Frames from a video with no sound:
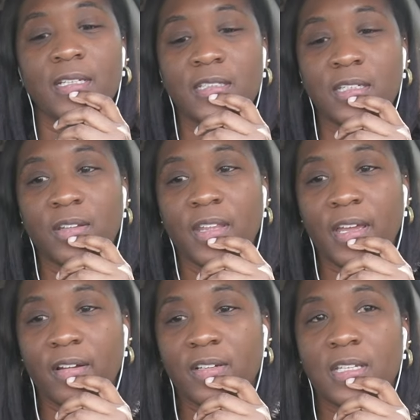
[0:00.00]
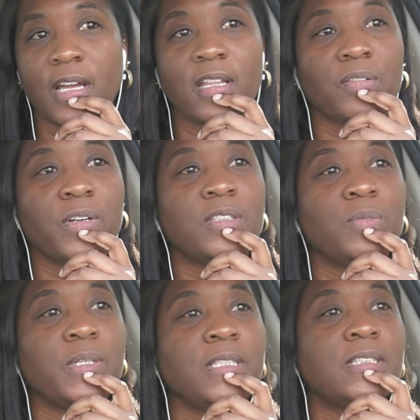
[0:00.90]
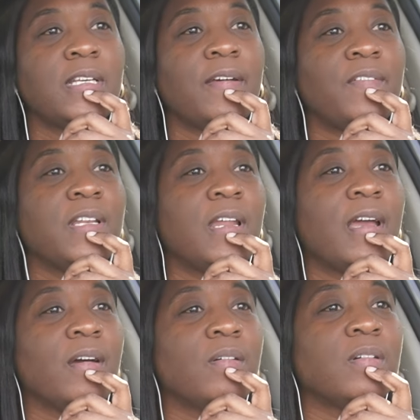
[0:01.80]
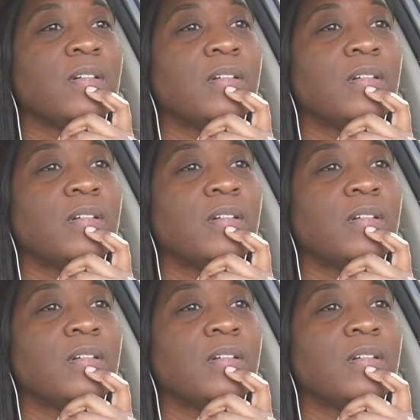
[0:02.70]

is still there. It's like 327 now.